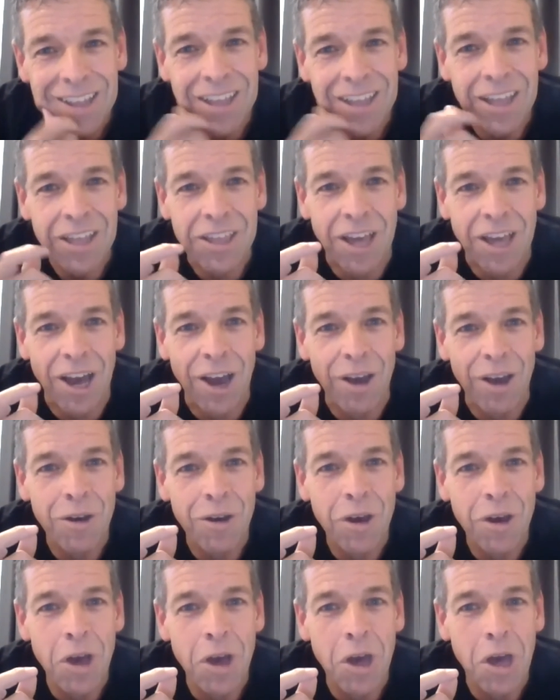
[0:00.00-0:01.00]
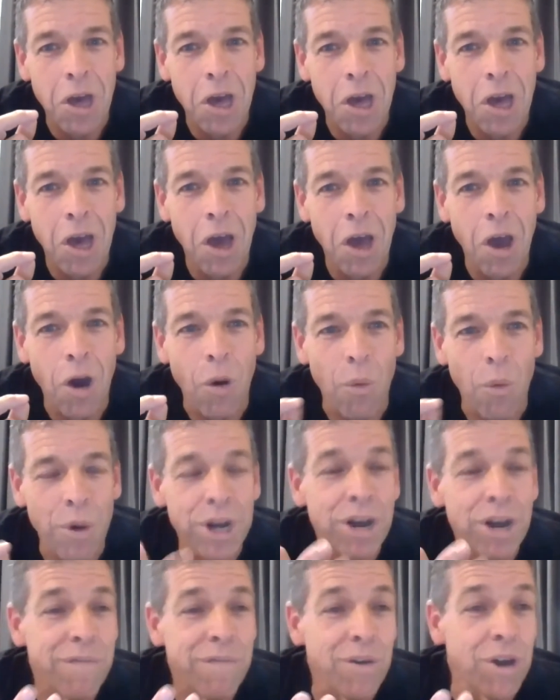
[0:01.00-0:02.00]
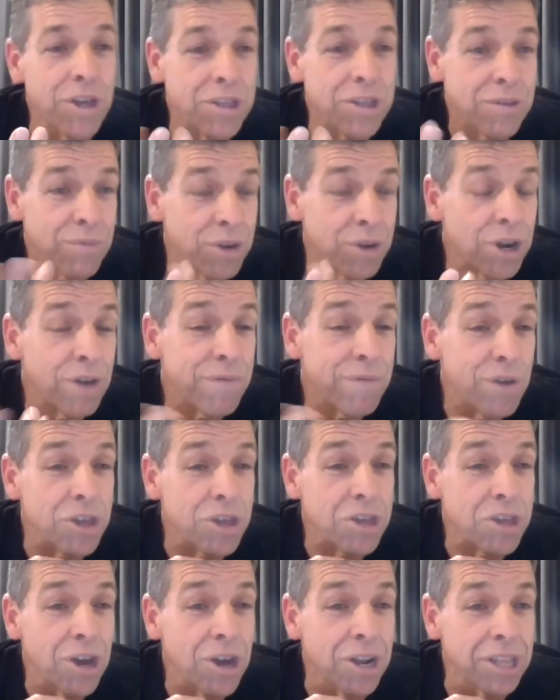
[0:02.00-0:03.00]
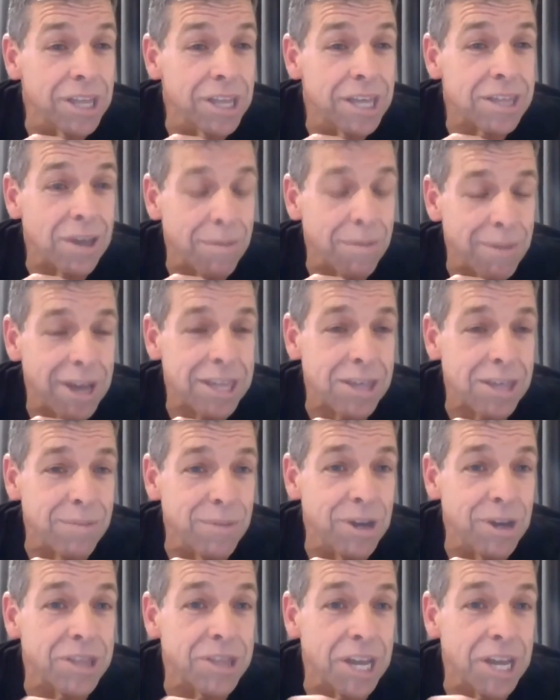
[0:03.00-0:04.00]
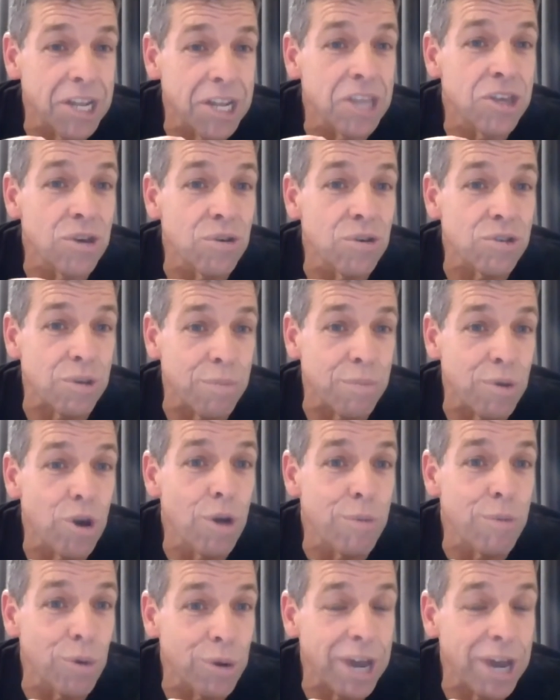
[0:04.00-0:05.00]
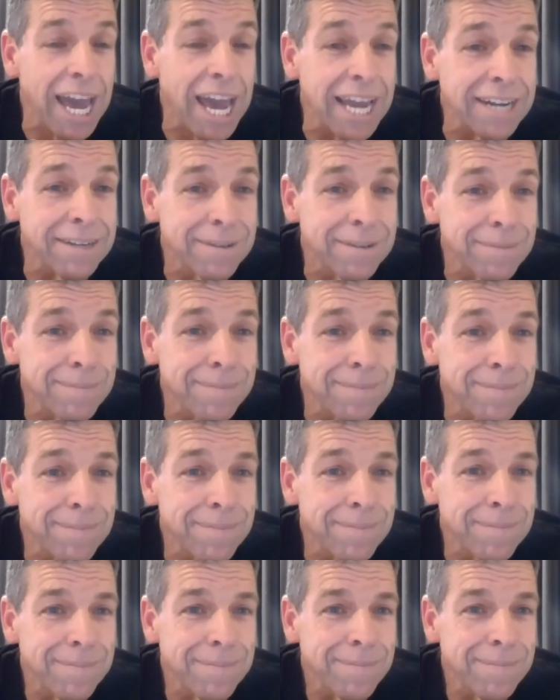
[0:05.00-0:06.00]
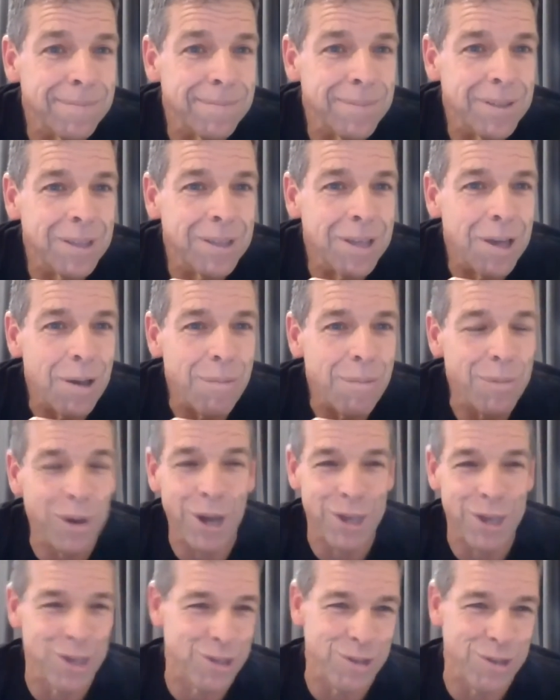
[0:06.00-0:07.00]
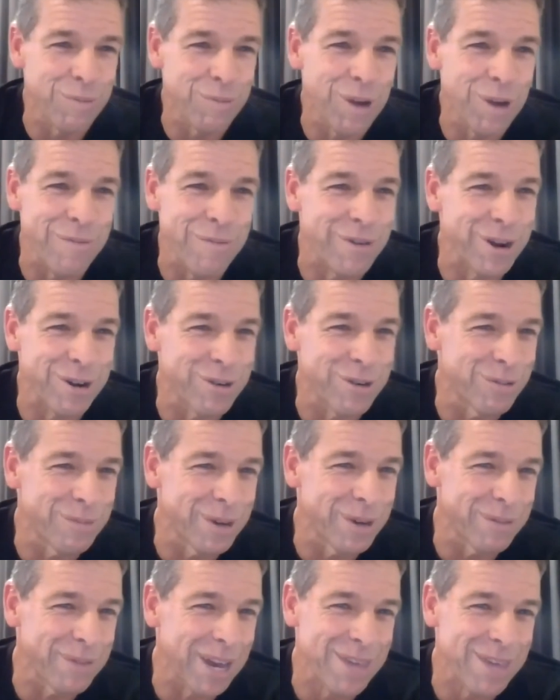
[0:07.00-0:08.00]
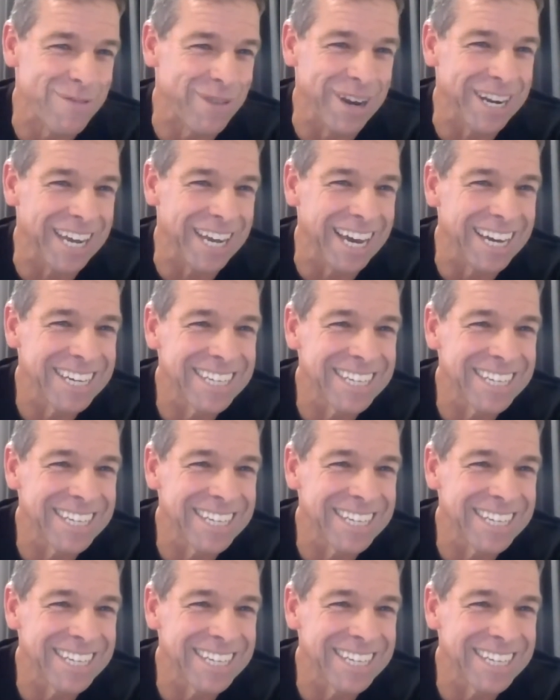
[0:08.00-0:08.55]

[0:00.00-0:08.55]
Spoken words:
So when I first heard of this, I must admit they did use a purple cat, but I just thought my freckle would be much funnier.